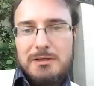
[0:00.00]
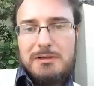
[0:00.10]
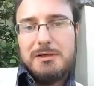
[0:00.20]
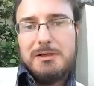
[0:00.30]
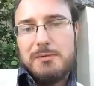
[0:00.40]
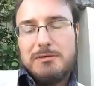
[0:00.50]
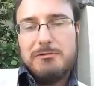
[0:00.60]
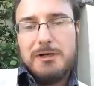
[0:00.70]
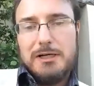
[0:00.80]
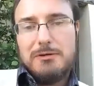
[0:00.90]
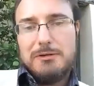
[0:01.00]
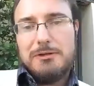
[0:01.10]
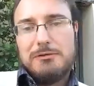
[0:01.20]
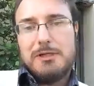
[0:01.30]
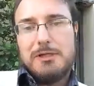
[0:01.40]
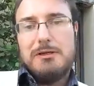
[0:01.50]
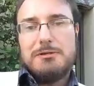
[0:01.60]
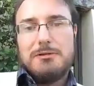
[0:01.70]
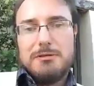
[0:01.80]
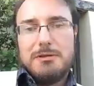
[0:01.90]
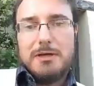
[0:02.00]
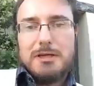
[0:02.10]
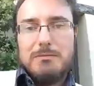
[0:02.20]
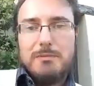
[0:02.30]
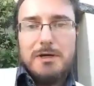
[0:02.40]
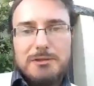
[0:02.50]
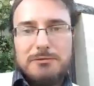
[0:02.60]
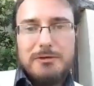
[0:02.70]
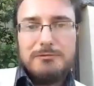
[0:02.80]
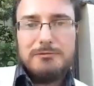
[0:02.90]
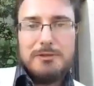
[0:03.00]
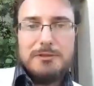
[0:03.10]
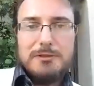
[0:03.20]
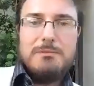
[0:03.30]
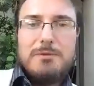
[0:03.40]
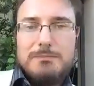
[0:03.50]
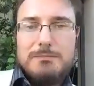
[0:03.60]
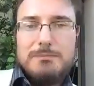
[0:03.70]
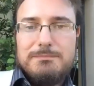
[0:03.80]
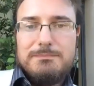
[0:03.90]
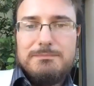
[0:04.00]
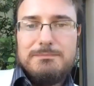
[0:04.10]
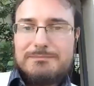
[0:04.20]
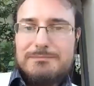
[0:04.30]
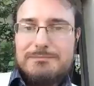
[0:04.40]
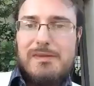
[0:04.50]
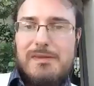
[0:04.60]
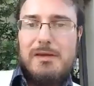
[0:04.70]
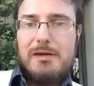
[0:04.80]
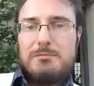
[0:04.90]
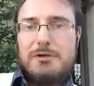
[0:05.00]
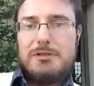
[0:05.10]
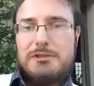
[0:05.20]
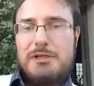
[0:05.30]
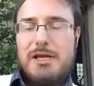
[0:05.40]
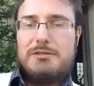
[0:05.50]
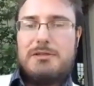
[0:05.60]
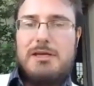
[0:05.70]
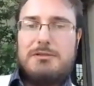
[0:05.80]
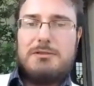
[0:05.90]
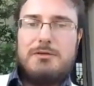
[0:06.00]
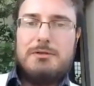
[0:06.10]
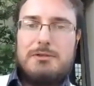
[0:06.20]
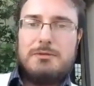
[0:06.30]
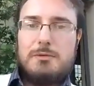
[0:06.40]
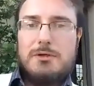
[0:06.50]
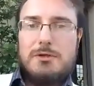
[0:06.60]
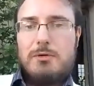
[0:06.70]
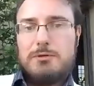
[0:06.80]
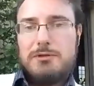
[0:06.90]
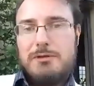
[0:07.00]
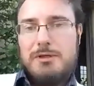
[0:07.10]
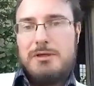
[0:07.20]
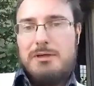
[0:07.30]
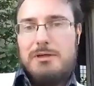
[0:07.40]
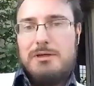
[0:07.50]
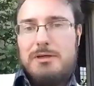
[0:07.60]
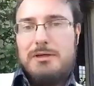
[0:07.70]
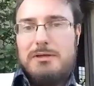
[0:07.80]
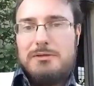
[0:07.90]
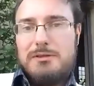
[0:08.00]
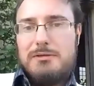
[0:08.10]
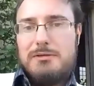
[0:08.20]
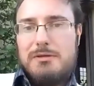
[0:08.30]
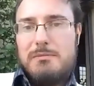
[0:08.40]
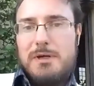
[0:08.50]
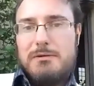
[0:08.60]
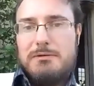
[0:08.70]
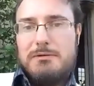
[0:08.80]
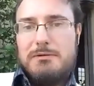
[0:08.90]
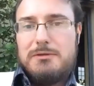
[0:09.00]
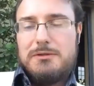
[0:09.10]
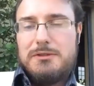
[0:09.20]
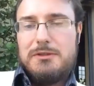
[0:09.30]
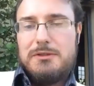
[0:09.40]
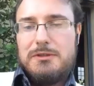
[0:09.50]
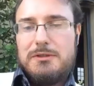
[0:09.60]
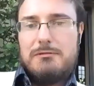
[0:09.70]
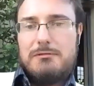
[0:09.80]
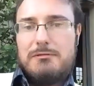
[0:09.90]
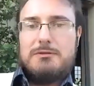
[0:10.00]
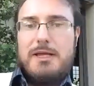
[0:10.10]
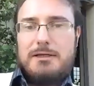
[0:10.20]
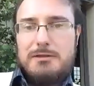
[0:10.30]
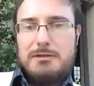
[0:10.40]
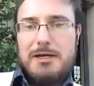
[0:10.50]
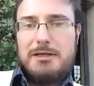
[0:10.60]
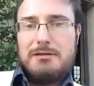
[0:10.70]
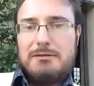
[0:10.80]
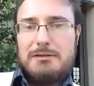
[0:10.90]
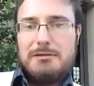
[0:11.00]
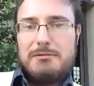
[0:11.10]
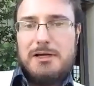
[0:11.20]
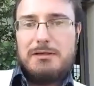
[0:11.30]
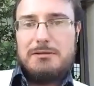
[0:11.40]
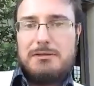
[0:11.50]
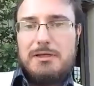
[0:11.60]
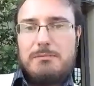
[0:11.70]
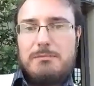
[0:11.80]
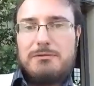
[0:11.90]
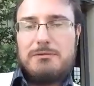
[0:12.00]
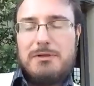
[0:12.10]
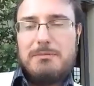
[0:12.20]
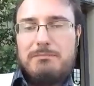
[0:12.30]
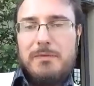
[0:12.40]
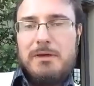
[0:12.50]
uh, when in fact on other occasions, like in Basra, for example, uh, British SAS units were caught uh, about to stage a, a, false flag attack, and the Iraqis captured them.